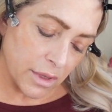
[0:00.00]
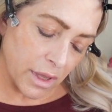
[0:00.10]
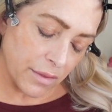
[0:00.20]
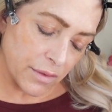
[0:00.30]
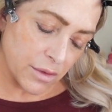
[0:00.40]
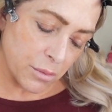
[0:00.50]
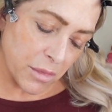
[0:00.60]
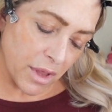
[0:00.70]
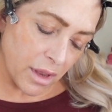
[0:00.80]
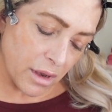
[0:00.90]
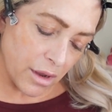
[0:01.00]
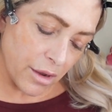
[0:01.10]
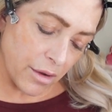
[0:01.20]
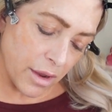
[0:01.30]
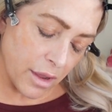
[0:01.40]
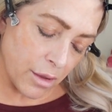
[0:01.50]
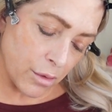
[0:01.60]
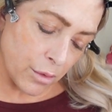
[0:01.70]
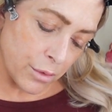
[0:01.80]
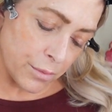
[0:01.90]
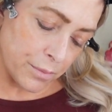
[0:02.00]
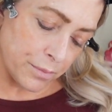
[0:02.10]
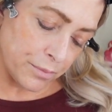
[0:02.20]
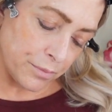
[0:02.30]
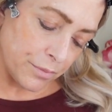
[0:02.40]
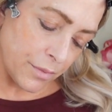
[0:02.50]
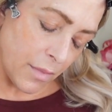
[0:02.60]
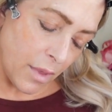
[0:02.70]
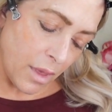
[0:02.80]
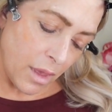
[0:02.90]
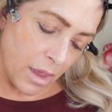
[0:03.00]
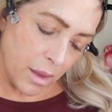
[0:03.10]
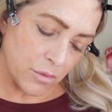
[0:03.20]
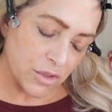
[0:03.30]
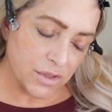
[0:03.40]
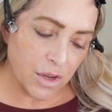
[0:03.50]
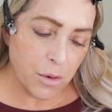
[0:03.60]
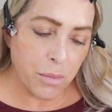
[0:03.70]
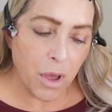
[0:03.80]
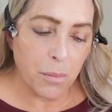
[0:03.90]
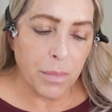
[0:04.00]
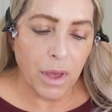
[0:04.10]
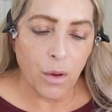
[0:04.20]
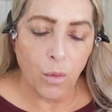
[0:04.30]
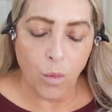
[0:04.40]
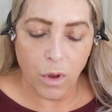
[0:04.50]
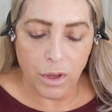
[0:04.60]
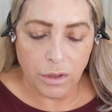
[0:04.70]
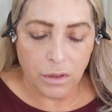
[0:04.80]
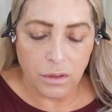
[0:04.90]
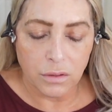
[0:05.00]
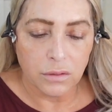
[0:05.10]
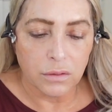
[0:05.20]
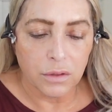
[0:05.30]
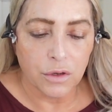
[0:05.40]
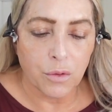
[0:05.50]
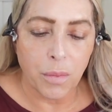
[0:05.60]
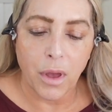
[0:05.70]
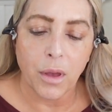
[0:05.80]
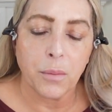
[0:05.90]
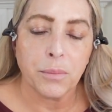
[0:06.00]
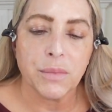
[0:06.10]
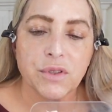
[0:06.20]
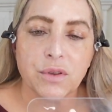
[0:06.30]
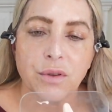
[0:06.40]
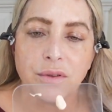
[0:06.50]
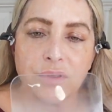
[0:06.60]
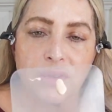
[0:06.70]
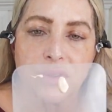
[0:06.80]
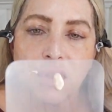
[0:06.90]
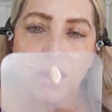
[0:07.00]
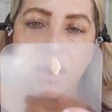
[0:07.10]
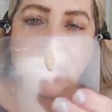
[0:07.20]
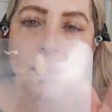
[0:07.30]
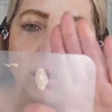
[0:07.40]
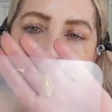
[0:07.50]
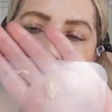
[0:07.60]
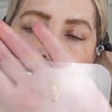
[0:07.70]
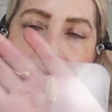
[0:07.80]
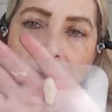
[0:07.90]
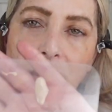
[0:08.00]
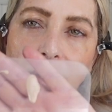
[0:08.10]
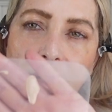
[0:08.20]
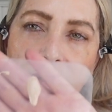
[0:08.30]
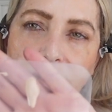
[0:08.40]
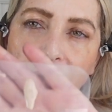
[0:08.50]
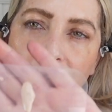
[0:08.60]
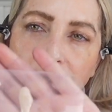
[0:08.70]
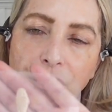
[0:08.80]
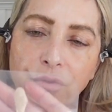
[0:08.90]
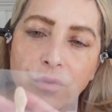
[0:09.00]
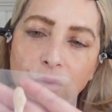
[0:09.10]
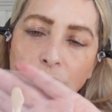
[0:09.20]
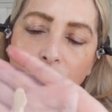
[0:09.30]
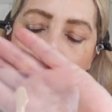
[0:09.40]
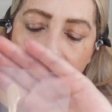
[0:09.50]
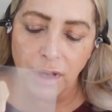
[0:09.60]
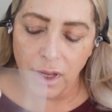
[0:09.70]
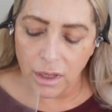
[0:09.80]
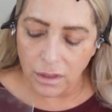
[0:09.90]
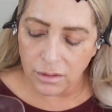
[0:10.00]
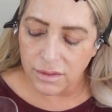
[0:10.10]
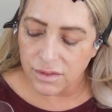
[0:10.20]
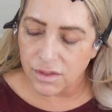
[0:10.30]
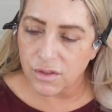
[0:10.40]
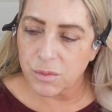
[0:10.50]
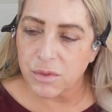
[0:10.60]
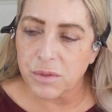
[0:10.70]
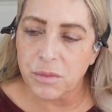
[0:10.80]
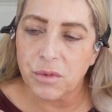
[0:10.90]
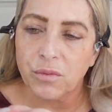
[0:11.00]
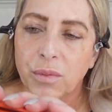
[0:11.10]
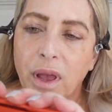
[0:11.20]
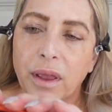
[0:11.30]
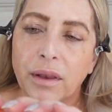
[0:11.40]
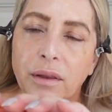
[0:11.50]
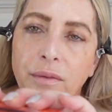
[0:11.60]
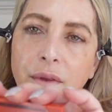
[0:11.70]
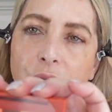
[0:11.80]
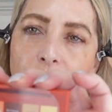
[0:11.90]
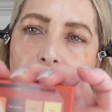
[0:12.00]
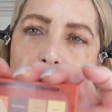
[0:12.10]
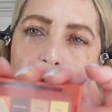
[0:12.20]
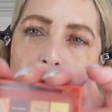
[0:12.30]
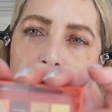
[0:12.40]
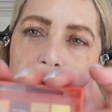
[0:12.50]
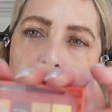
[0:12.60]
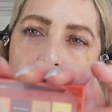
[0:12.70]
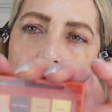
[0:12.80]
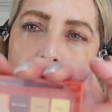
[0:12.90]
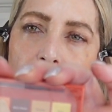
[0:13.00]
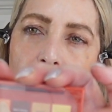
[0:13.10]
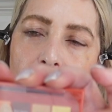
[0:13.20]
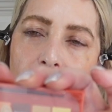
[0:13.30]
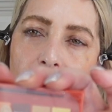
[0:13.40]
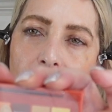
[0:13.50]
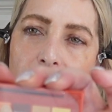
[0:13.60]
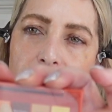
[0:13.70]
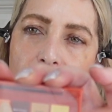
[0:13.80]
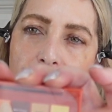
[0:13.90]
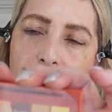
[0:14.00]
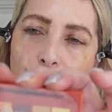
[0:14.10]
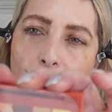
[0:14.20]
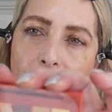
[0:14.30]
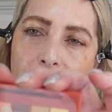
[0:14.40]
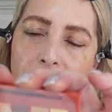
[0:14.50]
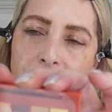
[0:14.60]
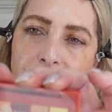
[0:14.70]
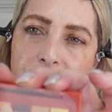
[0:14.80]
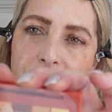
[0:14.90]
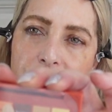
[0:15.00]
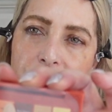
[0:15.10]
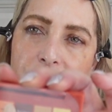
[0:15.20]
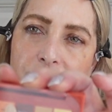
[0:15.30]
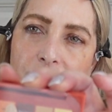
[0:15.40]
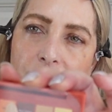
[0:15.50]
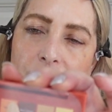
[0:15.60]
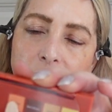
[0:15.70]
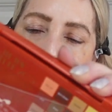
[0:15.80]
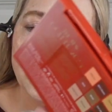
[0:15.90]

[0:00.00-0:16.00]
Get some of that air out. I'm just going to pump out one little pump so you can see it's kind of runny. Let's, let's put something behind it that you can really see. It's kind of a runny consistency.